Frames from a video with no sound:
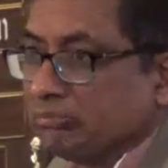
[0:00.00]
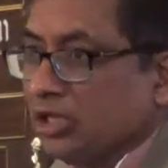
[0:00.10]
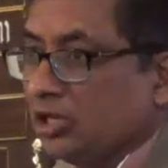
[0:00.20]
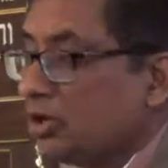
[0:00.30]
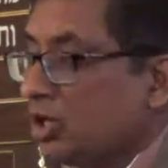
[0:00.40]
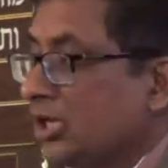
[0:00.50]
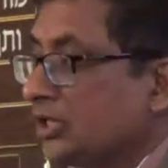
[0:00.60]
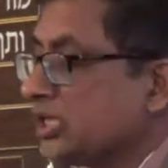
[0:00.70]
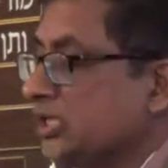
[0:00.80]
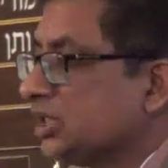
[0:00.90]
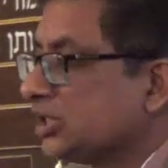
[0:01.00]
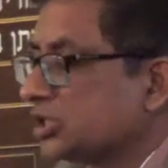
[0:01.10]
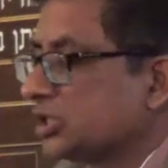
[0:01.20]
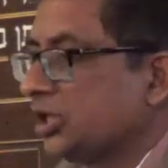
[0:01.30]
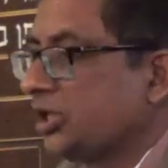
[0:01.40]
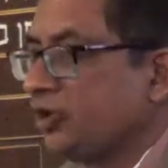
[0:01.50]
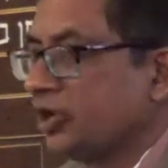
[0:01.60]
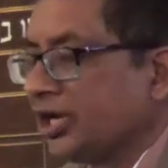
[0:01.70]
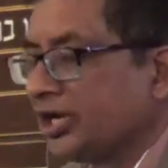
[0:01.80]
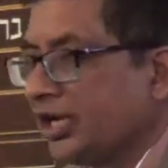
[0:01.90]
you know, you see, just to give you
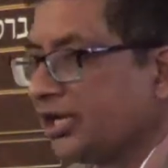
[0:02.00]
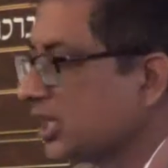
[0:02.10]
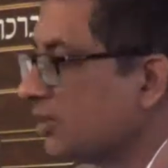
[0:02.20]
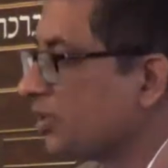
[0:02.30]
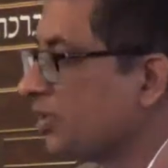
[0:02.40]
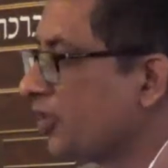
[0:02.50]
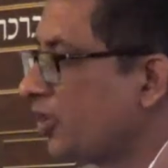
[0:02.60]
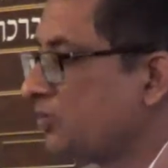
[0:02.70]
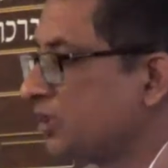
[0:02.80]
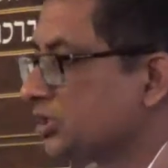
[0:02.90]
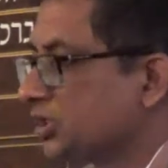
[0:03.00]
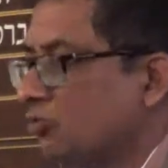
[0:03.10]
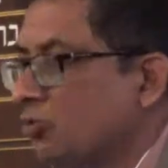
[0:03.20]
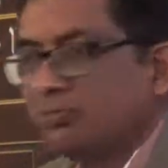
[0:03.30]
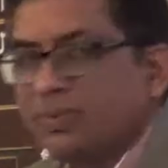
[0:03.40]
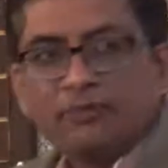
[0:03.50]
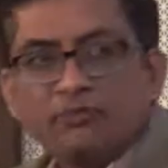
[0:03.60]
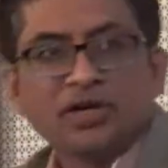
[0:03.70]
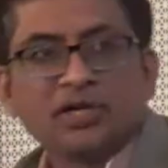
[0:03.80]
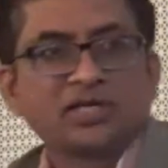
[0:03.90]
an example of how much the vote bank
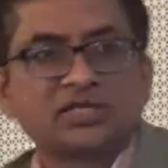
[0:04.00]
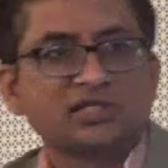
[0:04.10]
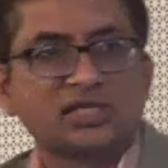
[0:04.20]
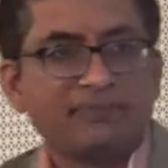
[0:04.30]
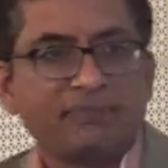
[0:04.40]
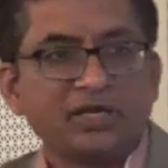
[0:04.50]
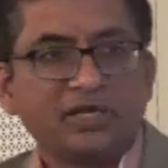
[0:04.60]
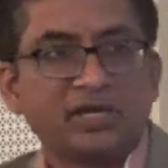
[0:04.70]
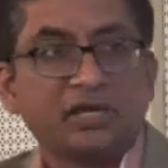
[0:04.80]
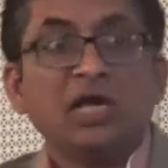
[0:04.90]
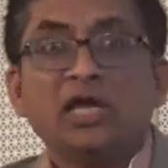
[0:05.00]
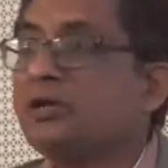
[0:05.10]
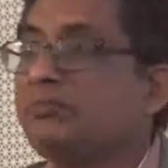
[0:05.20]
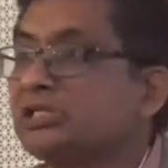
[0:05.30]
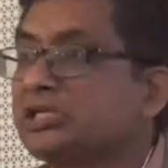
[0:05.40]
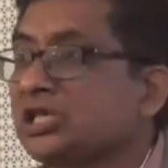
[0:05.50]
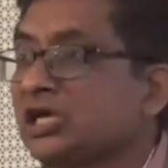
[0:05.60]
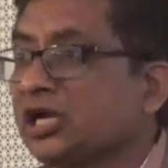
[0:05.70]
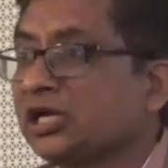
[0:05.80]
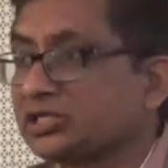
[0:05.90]
politics is happening here. In
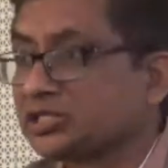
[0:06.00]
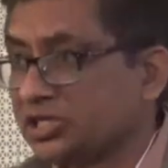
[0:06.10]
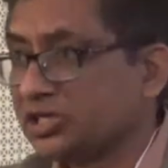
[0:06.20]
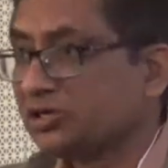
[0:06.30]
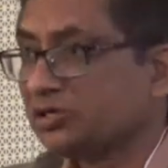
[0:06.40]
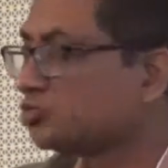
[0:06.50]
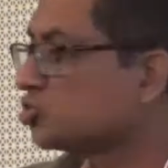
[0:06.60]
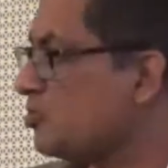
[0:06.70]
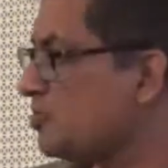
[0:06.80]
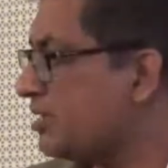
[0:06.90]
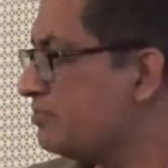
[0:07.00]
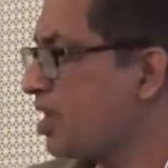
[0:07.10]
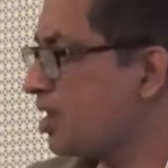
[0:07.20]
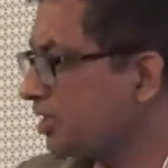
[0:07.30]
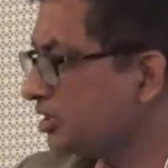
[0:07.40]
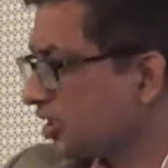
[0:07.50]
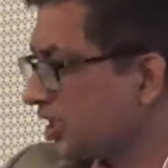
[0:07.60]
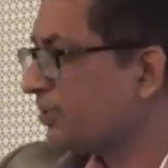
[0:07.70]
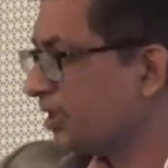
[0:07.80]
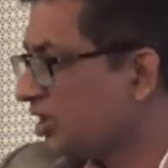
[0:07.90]
Mississauga restaurant, so many bombings are
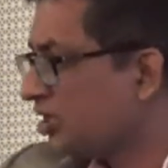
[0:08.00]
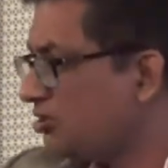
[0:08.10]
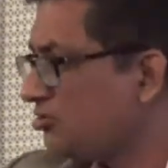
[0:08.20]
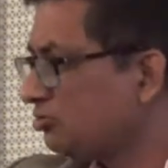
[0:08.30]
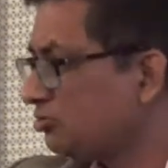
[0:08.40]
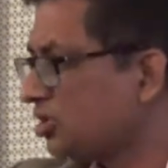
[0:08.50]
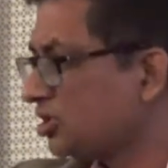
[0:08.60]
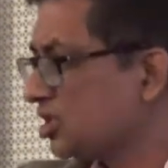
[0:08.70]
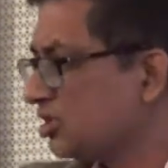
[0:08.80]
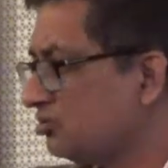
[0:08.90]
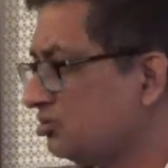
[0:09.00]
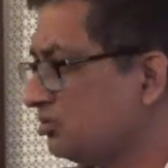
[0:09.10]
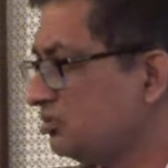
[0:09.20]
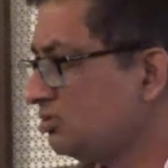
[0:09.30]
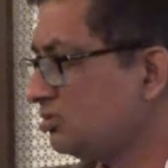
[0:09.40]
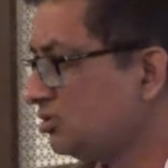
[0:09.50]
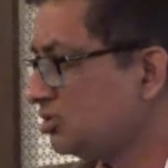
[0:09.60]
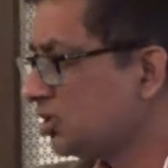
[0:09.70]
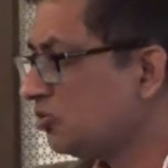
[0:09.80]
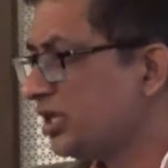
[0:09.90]
happening. Did you notice now?
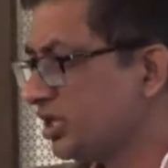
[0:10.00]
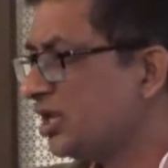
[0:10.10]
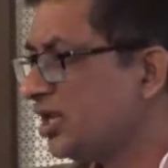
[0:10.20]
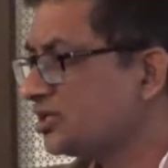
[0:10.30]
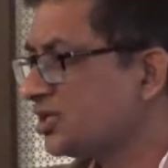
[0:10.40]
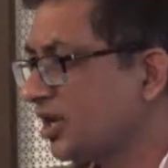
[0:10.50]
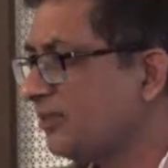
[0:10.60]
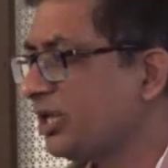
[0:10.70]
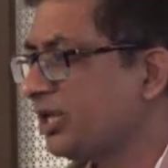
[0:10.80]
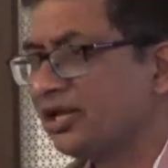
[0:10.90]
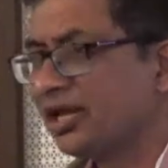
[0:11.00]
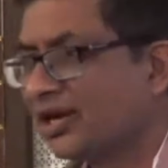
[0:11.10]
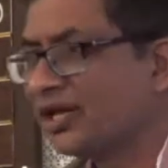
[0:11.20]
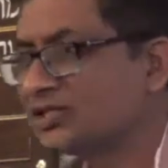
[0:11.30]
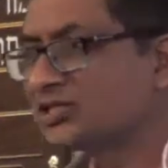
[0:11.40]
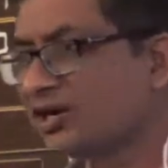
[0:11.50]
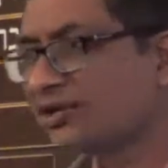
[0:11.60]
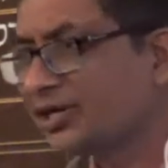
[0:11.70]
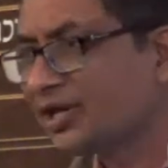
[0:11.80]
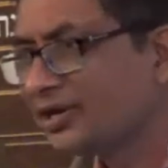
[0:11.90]
So many killings are happening in Canada. It
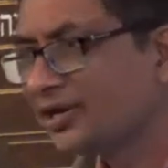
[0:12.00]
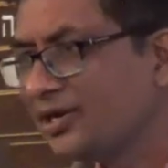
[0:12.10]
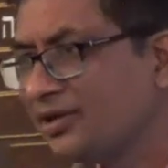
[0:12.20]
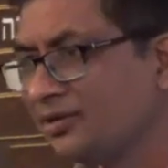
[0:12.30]
started already.